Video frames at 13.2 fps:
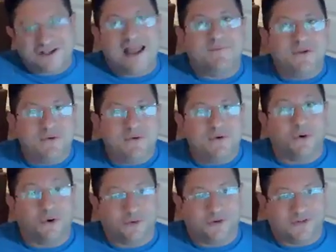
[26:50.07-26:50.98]
Avenue
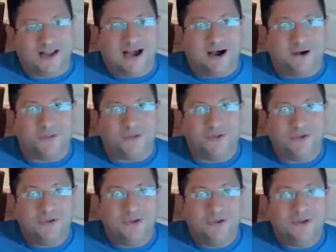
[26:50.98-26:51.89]
North or South,
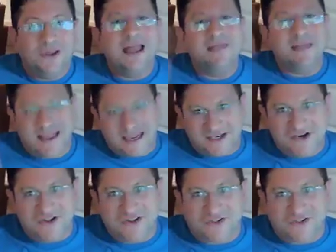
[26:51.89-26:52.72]
and then catching the